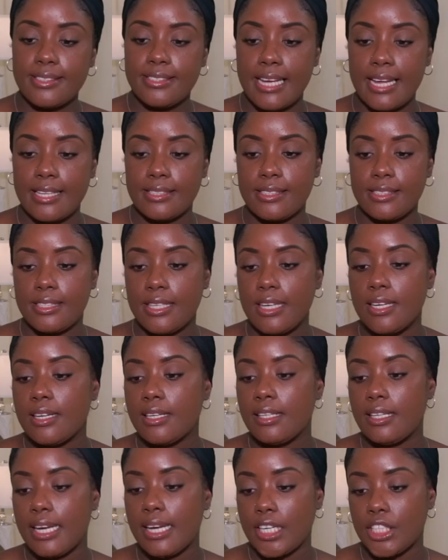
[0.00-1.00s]
Dead Sea
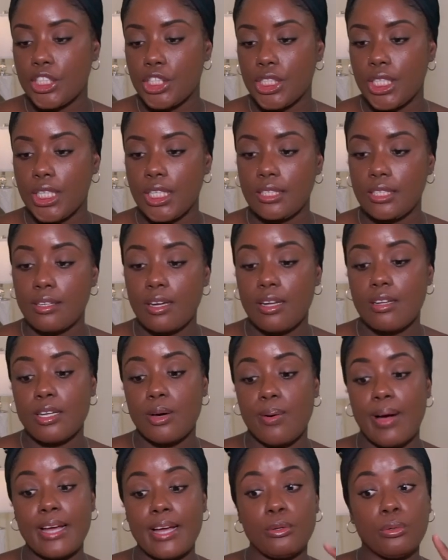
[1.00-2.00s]
collection.
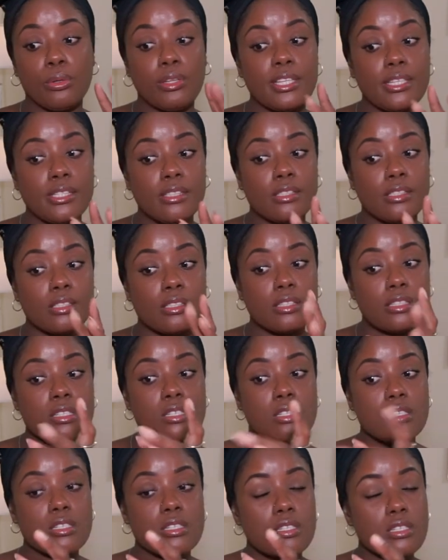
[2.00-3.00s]
Now I know this
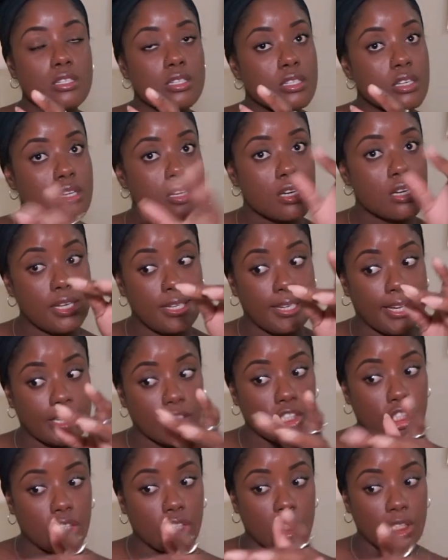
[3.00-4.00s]

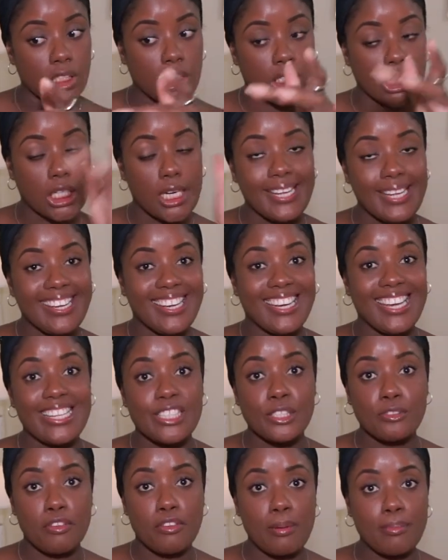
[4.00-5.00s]
collection.
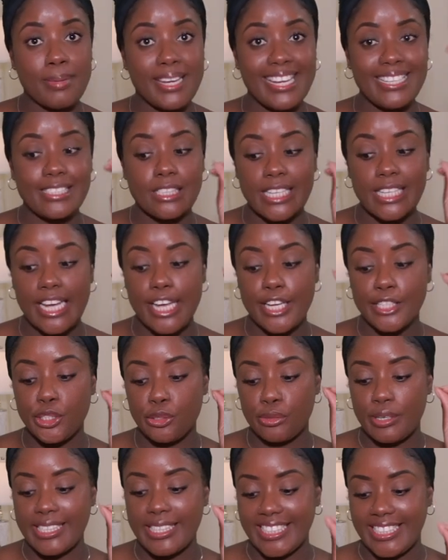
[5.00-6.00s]
It's from, it's
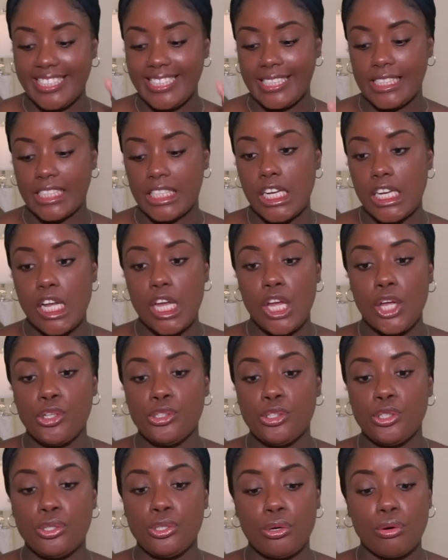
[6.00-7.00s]
Israeli.
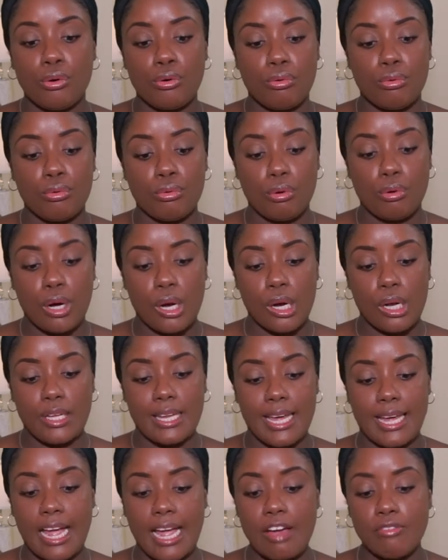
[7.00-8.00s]
So
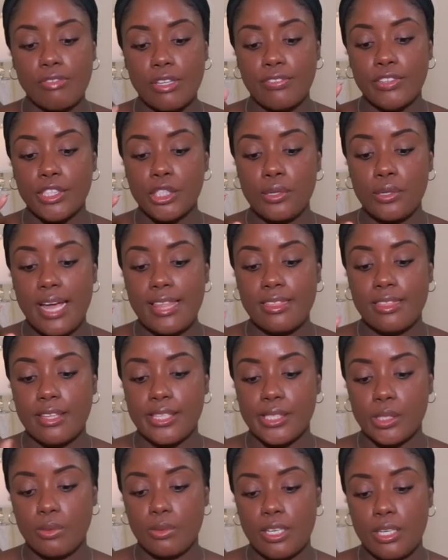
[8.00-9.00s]
like I've never tried
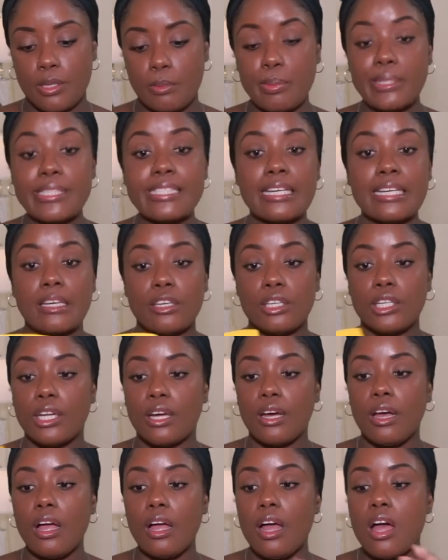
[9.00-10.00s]
this one in
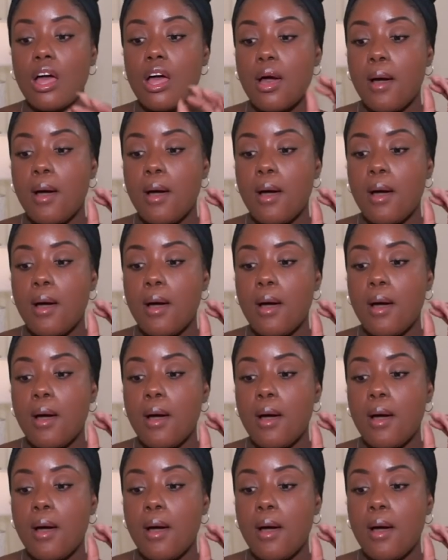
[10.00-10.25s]
particular,